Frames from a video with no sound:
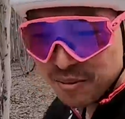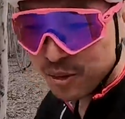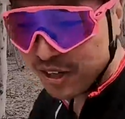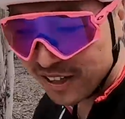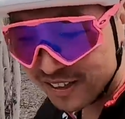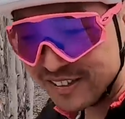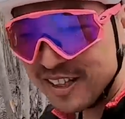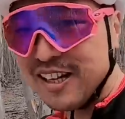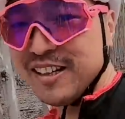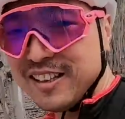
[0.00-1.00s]
we'll
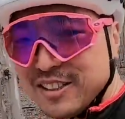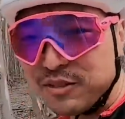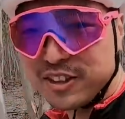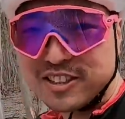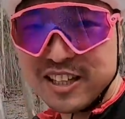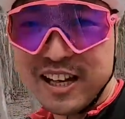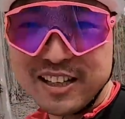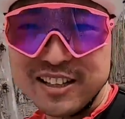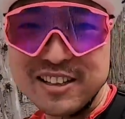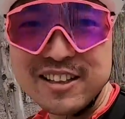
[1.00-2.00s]
highlight uh, his first stack